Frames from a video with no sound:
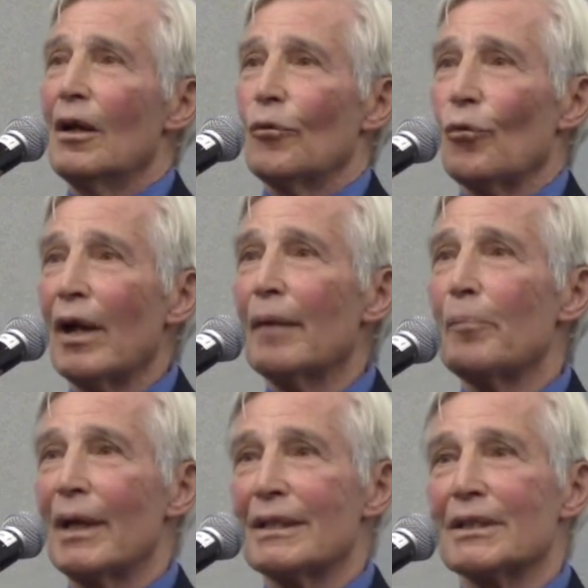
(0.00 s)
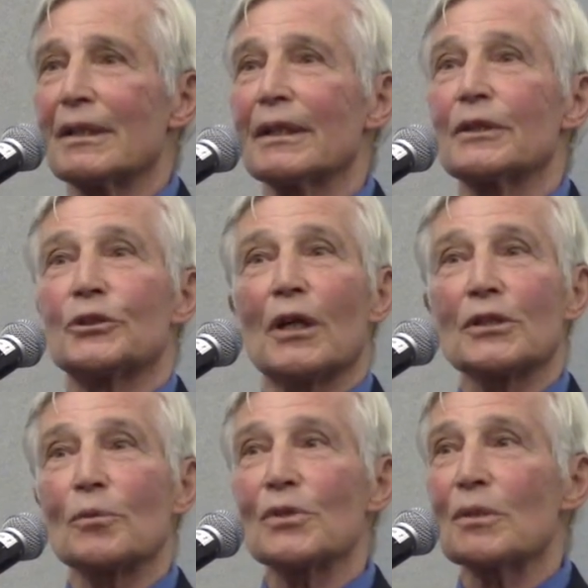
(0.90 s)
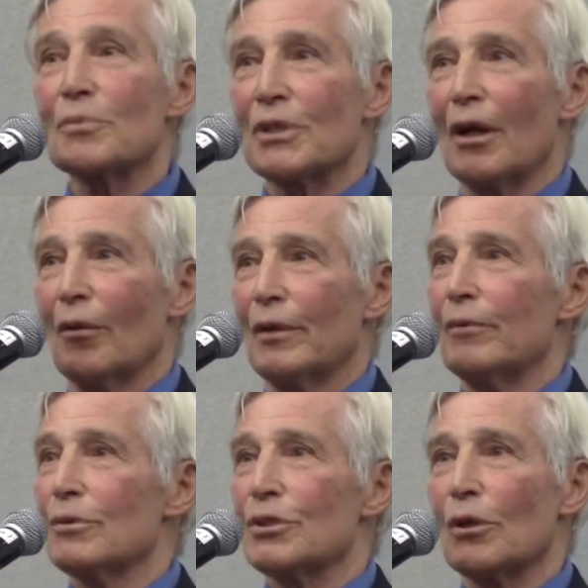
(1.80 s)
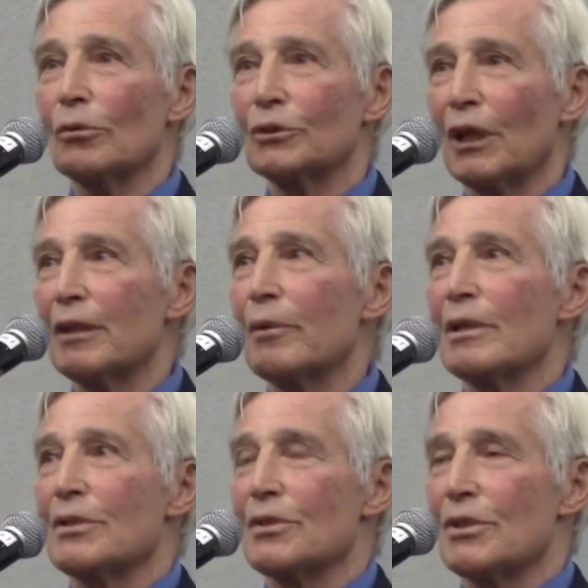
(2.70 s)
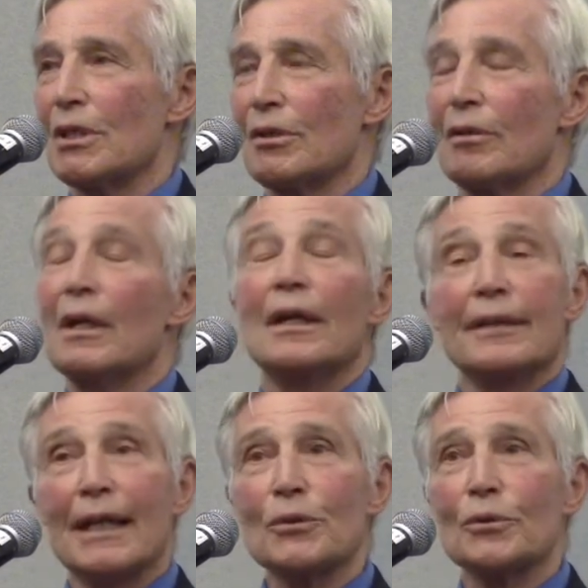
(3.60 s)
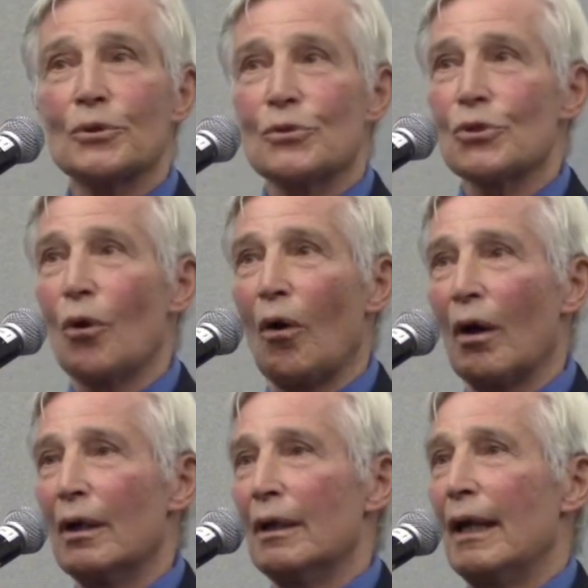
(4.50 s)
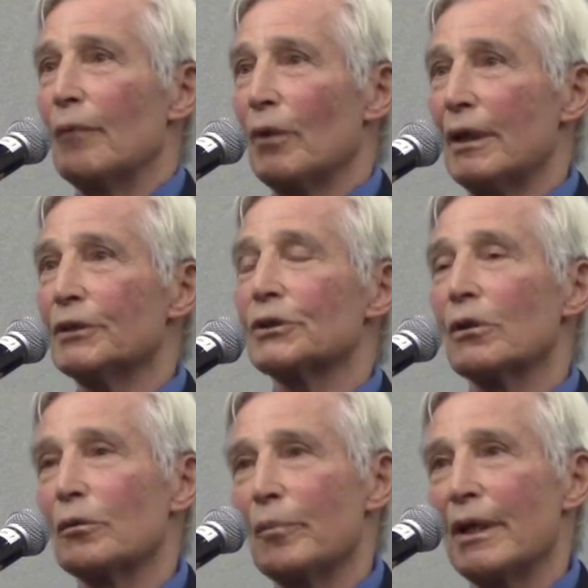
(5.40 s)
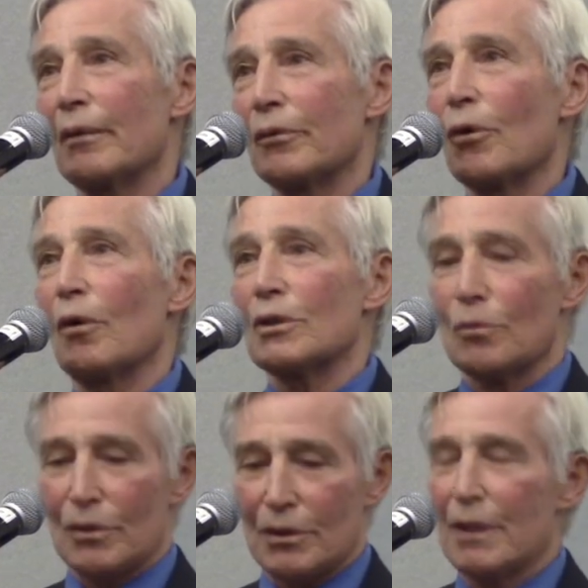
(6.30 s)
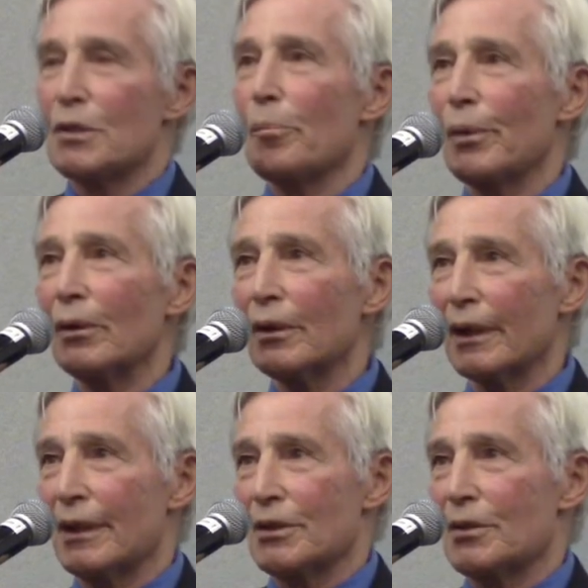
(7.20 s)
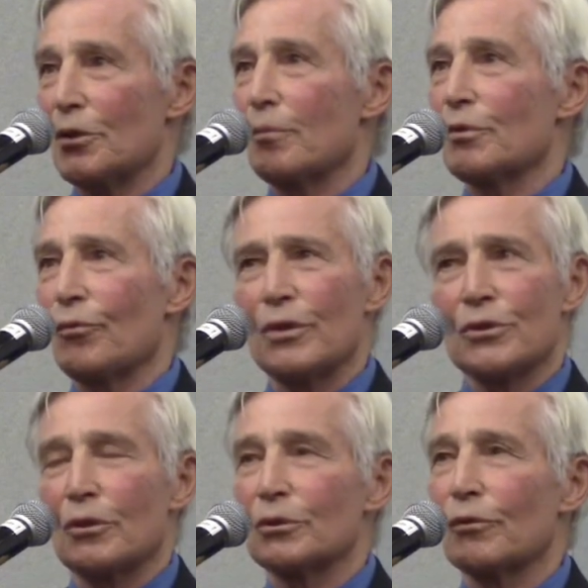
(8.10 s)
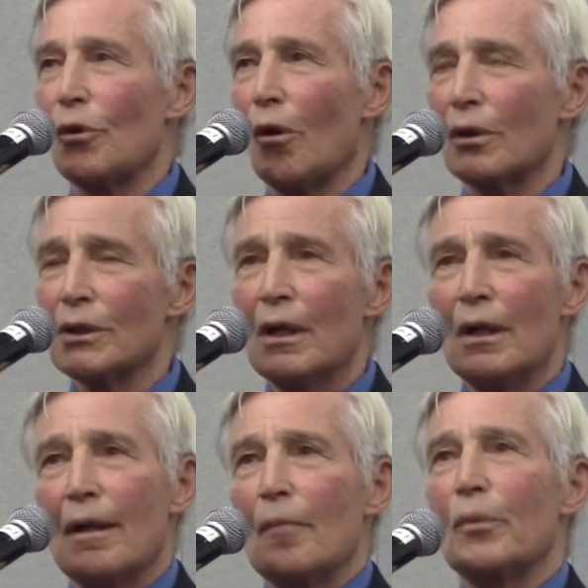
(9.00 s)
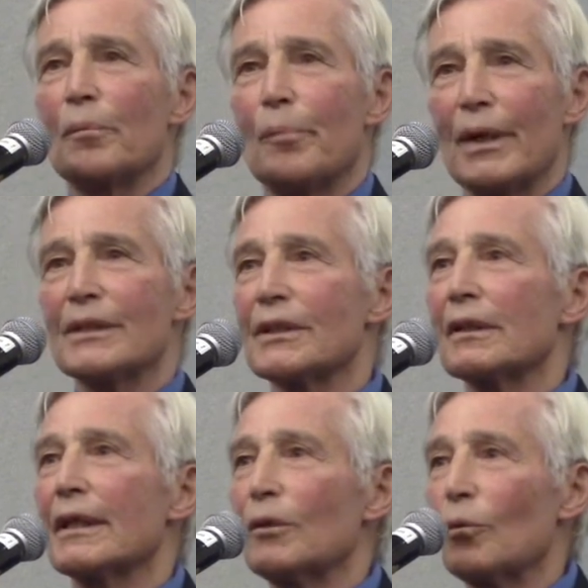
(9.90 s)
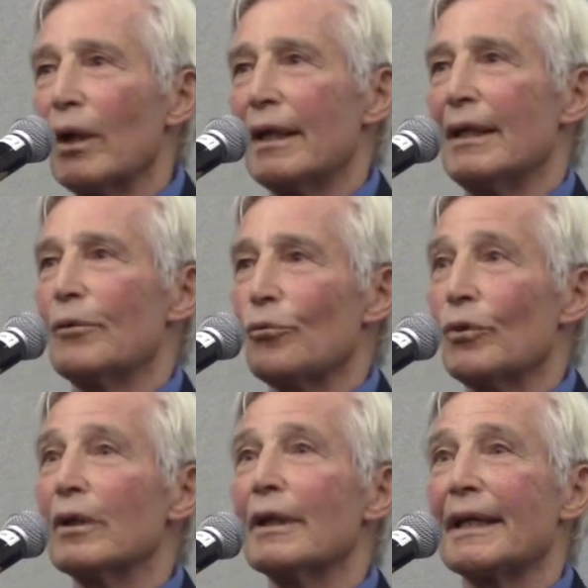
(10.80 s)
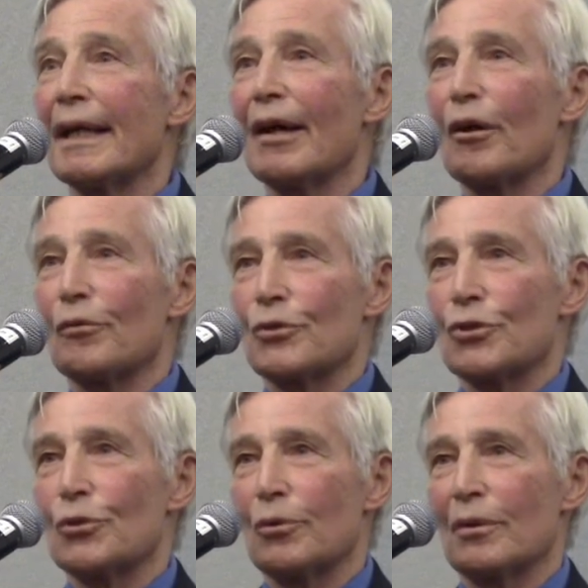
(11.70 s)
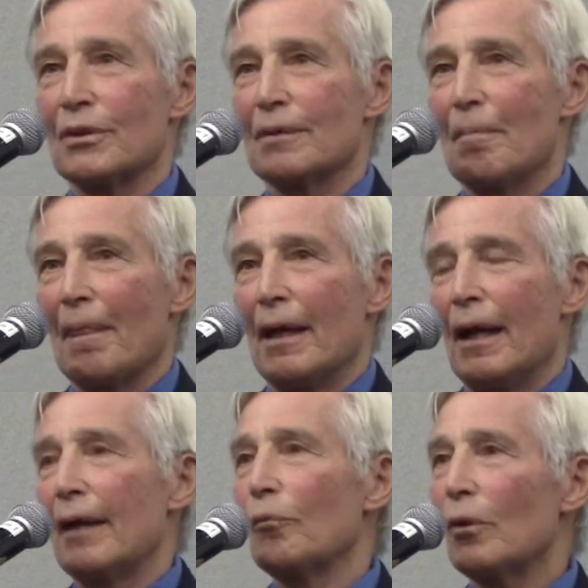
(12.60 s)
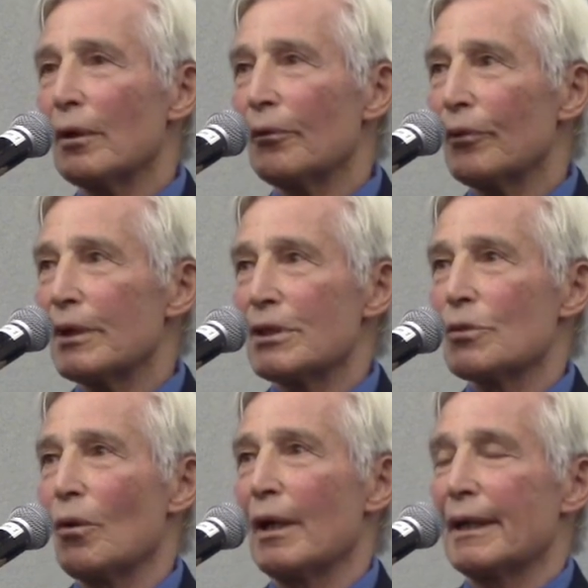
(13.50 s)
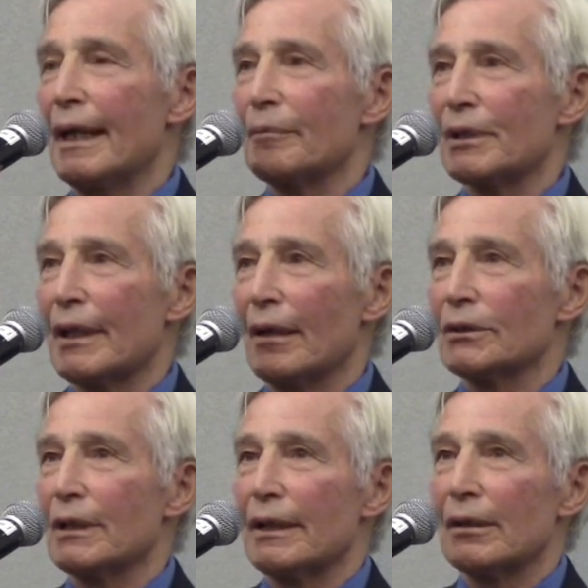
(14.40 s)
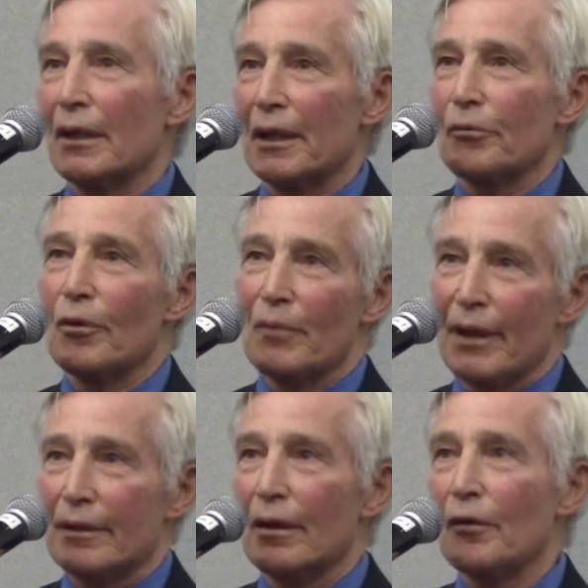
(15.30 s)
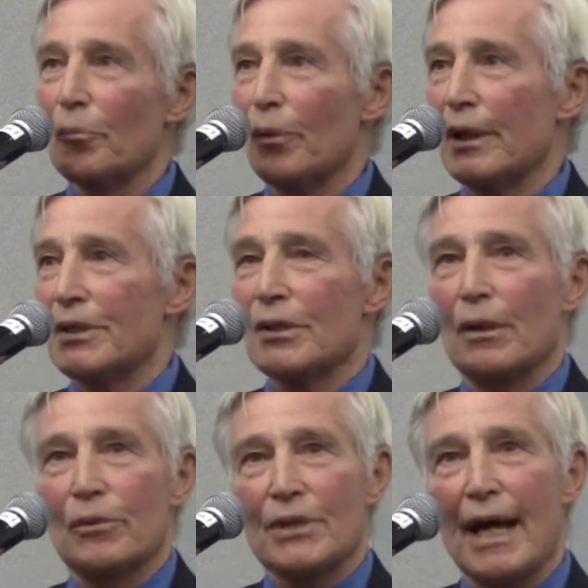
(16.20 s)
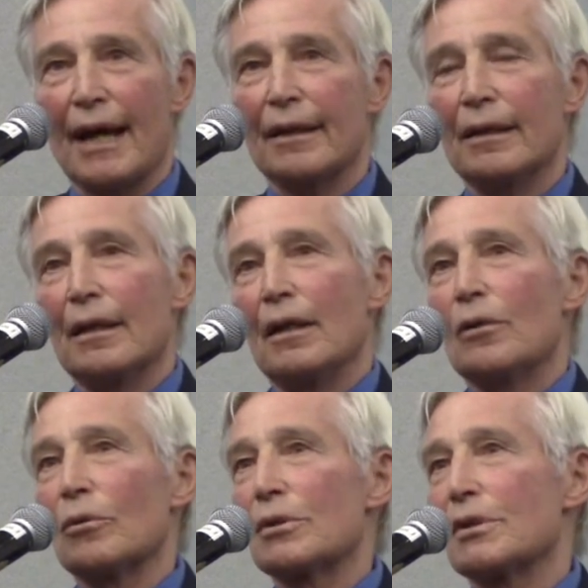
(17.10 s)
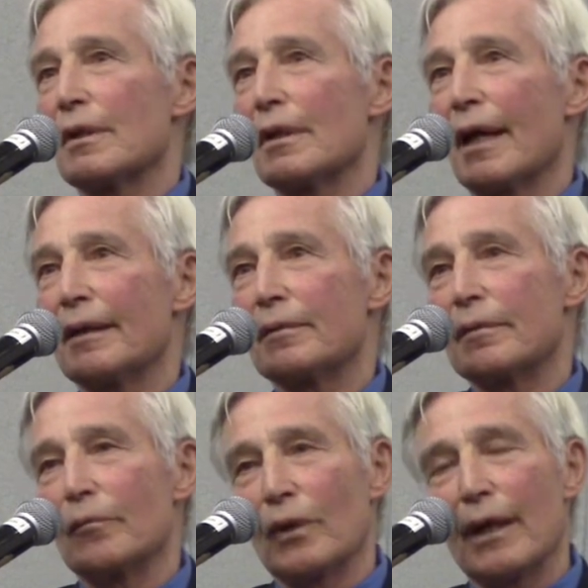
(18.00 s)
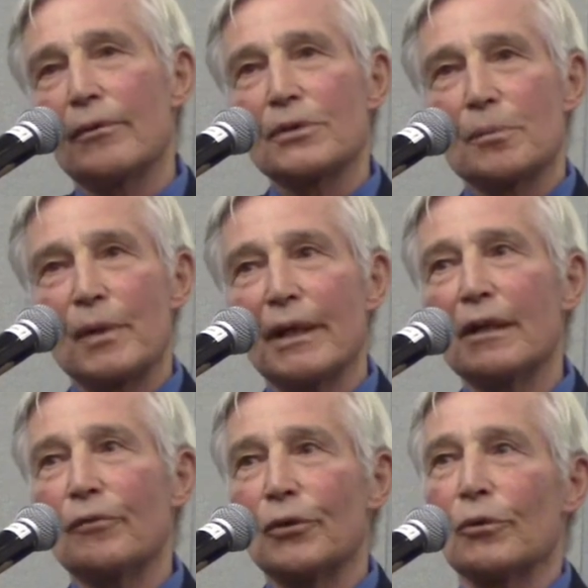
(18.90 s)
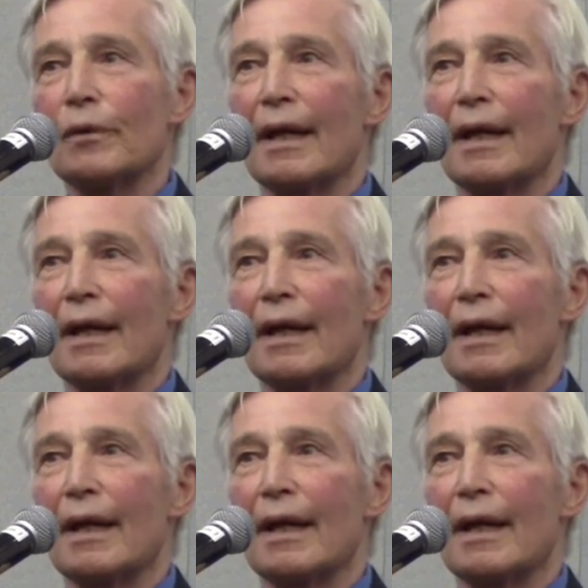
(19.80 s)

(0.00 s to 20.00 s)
Ray basically just was himself. He was so genuine and sincere. That's what you saw. And what he showed me, of course, was his abilities in terms of research, of course, but basically the way he really cared for students. And one of the reasons why I came to Cal State LA from that other place that I was at was the night when I was being interviewed.